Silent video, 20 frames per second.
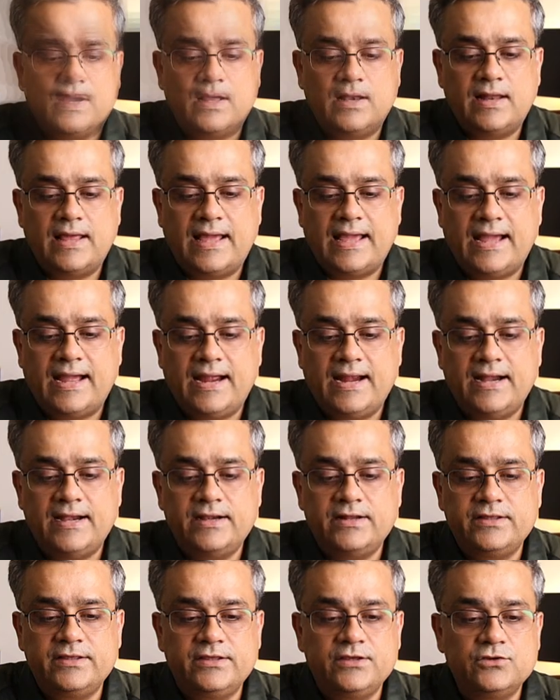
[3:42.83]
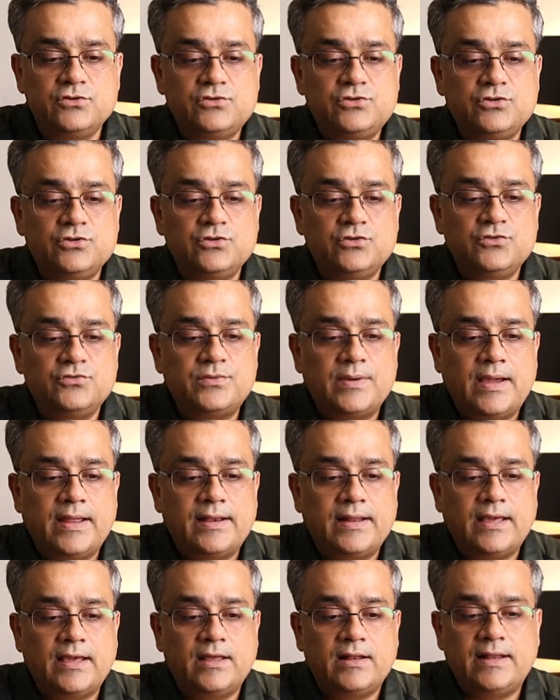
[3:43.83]
I'll add YouTube
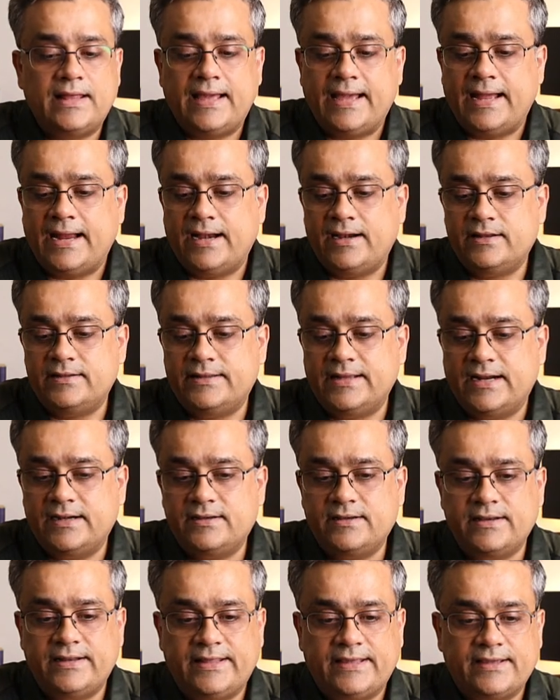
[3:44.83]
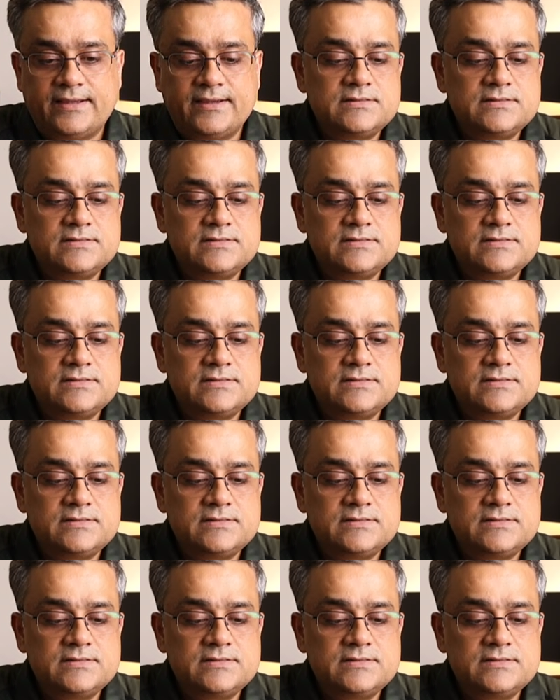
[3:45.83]
and I'll add that link.